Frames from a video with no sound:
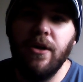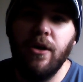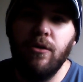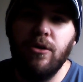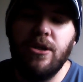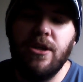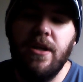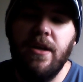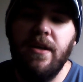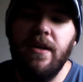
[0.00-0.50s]

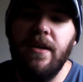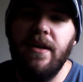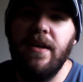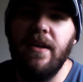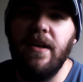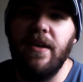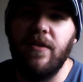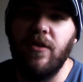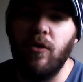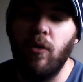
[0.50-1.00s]
ghost
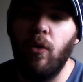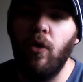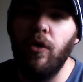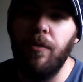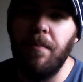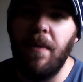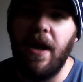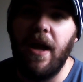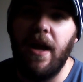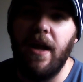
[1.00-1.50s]
is an
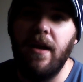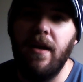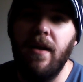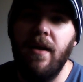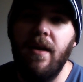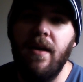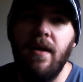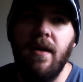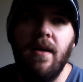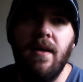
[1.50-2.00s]
old
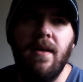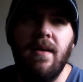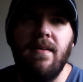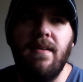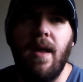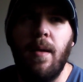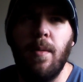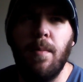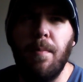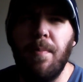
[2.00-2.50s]
man
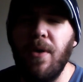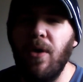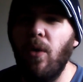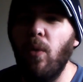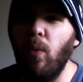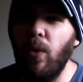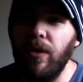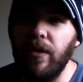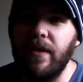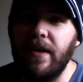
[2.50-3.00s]
named
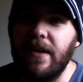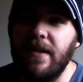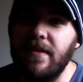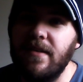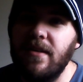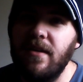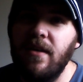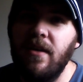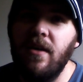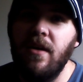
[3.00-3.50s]
Bill
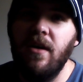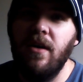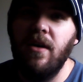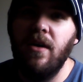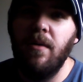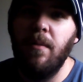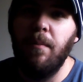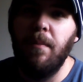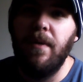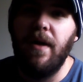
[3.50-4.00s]
Wilkins,
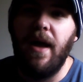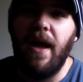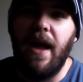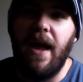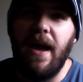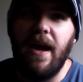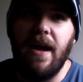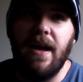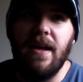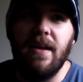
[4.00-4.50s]

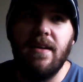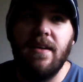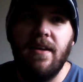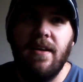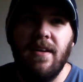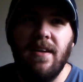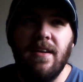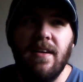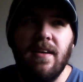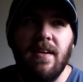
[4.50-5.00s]

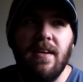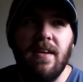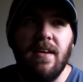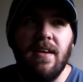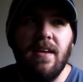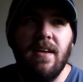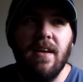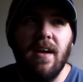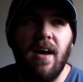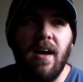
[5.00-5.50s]
and
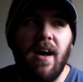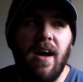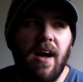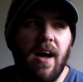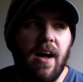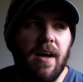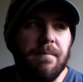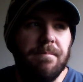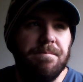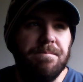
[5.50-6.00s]

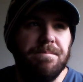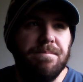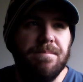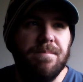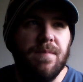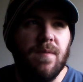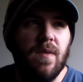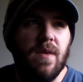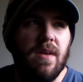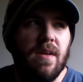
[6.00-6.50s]
uh,
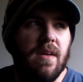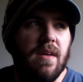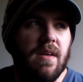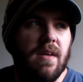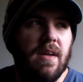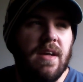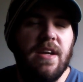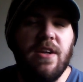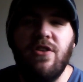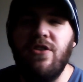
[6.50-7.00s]

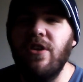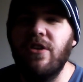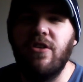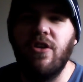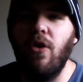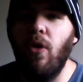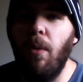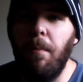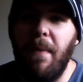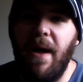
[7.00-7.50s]
he's
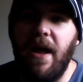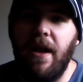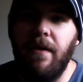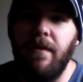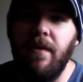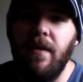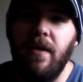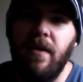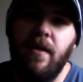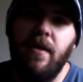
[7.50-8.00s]
just an old
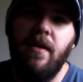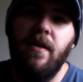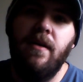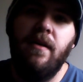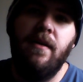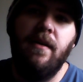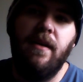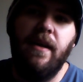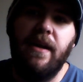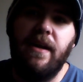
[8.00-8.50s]
man.
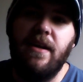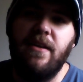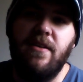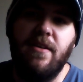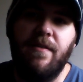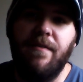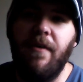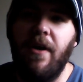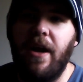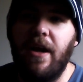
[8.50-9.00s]
Like
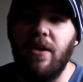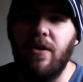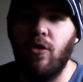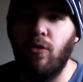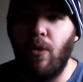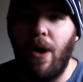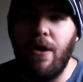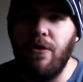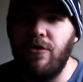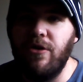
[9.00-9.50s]
he's just
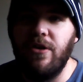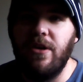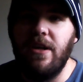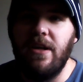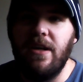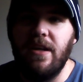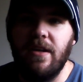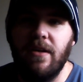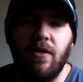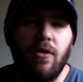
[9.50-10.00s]
fucking
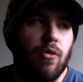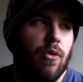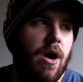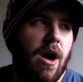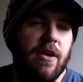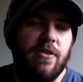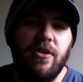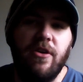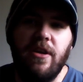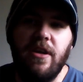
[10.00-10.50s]
grouchy and
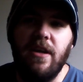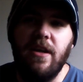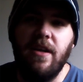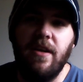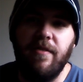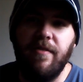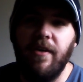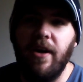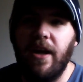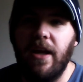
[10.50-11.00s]
crotchety,
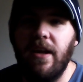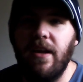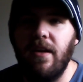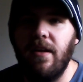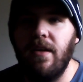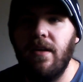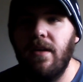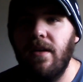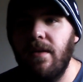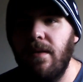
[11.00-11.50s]
and he
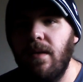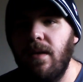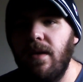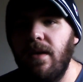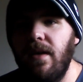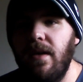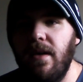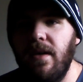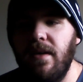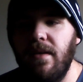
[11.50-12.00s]
fucking
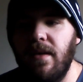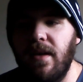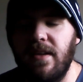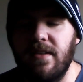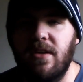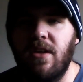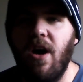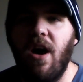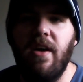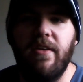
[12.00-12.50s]

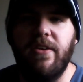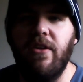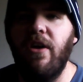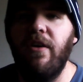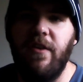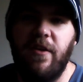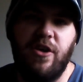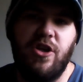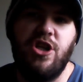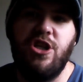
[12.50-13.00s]
is
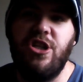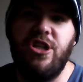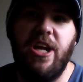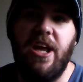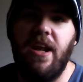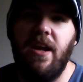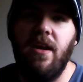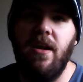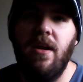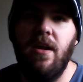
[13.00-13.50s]
causing all this
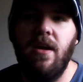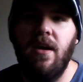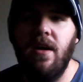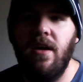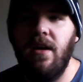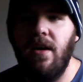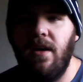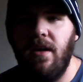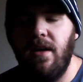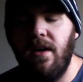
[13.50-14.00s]
shit,
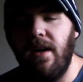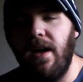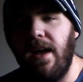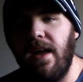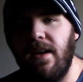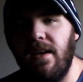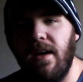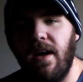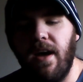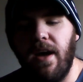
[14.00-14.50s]

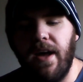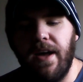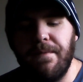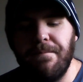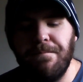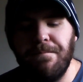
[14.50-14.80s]
and